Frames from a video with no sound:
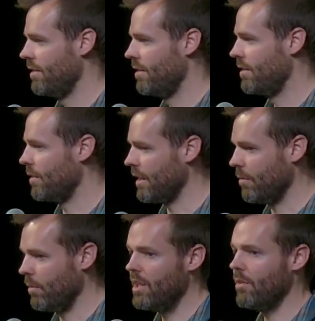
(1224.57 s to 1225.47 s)
So
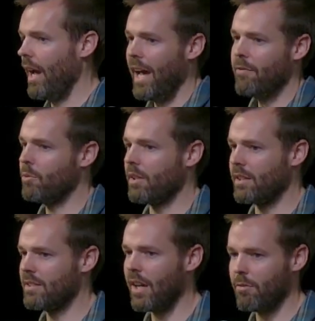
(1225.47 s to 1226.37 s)
when you have one,
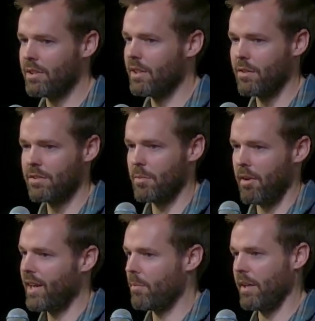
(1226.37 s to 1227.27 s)
it's not really yours to
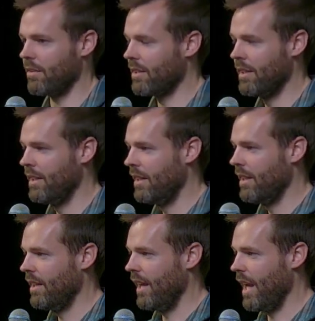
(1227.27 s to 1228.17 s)
brag about.
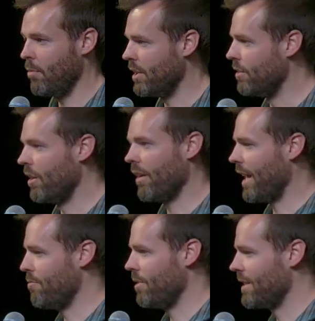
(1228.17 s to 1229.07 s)
And when you don't
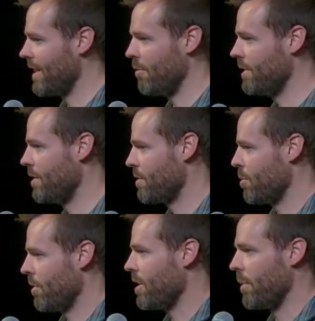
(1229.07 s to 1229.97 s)
have one, it's not really yours
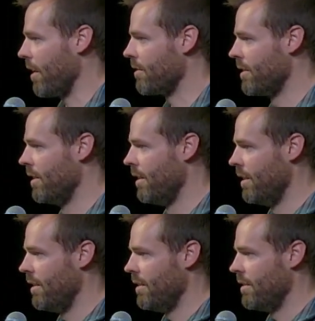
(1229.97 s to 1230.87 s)
to worry about.
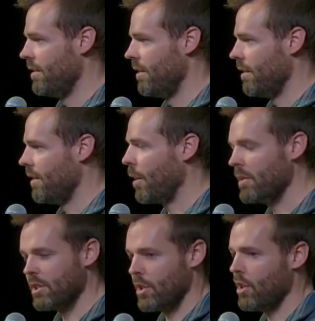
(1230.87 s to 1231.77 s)
Like
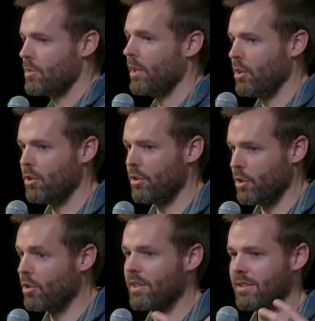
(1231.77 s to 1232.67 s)
we just talked about, you're,
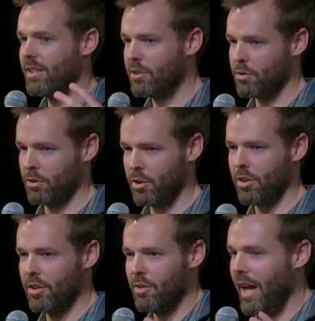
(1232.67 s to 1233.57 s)
you're essential.
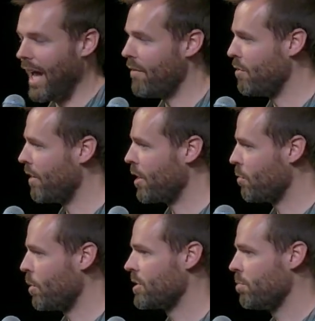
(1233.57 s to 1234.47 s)
You're, you have a vital
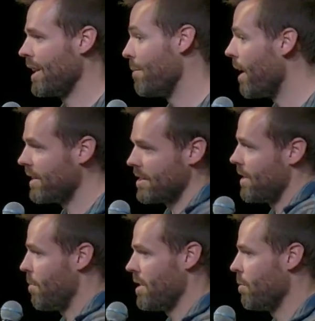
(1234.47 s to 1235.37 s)
role to play. It might just
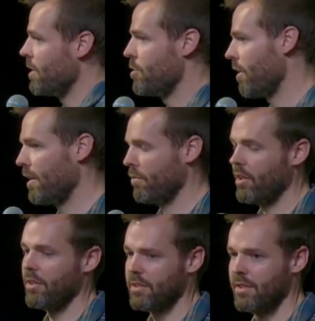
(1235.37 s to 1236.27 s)
not be the one you tried
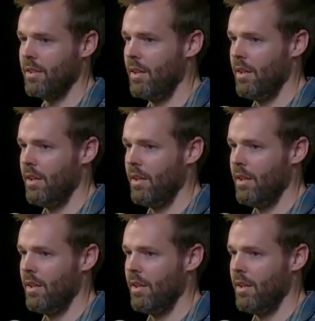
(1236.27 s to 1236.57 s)
first.